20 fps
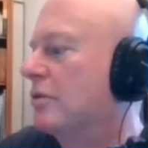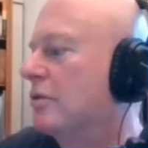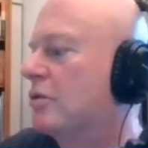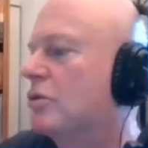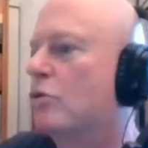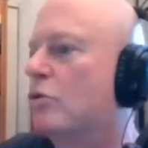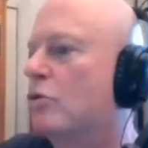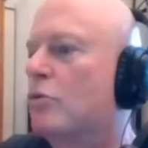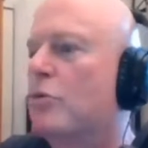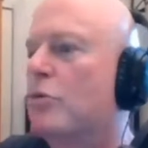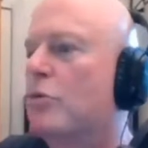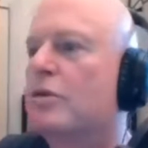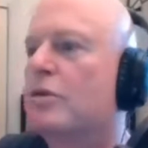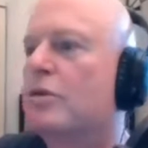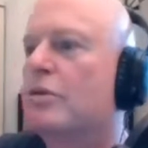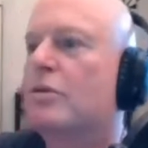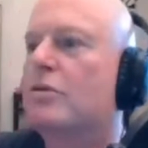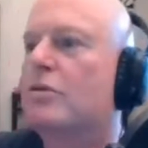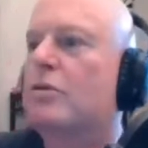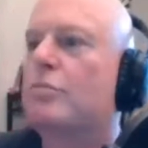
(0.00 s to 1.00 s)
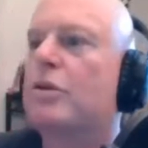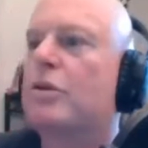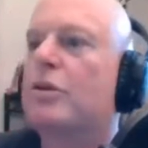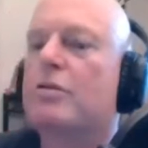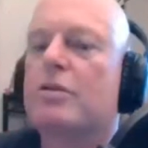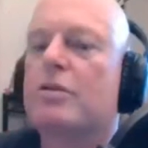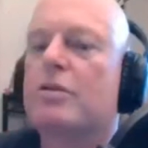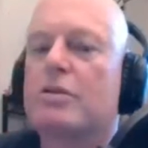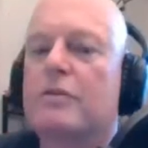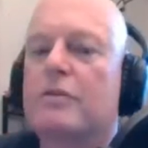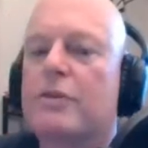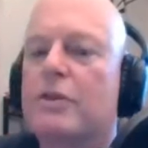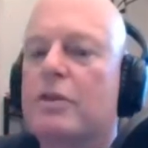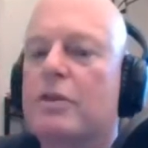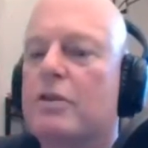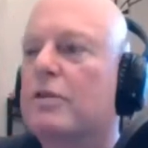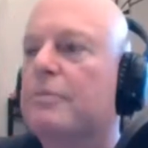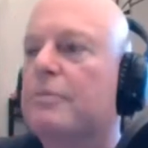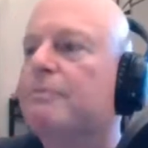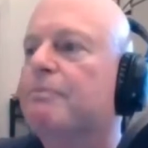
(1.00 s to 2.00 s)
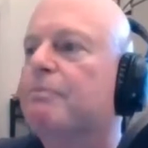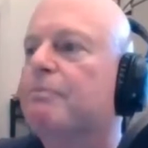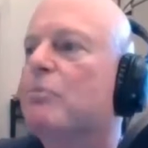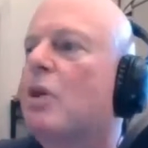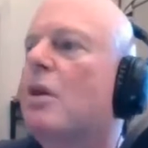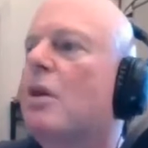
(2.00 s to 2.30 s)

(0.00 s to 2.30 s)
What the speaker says: It's a short one, so I should be able to just fit it in.